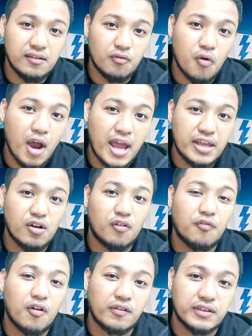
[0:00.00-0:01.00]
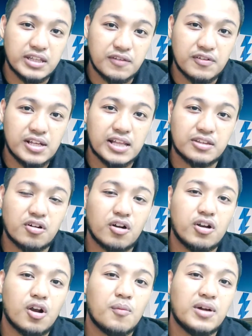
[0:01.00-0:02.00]
where your positive
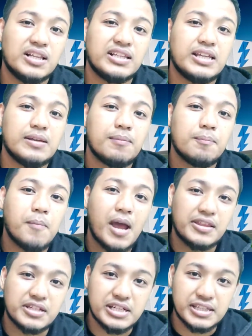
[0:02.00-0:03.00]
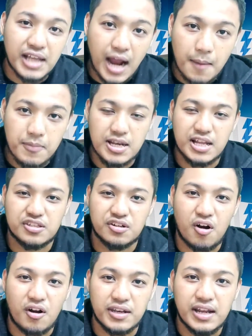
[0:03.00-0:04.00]
electrode normally battery type
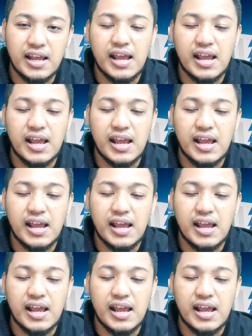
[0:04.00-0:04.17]
electrode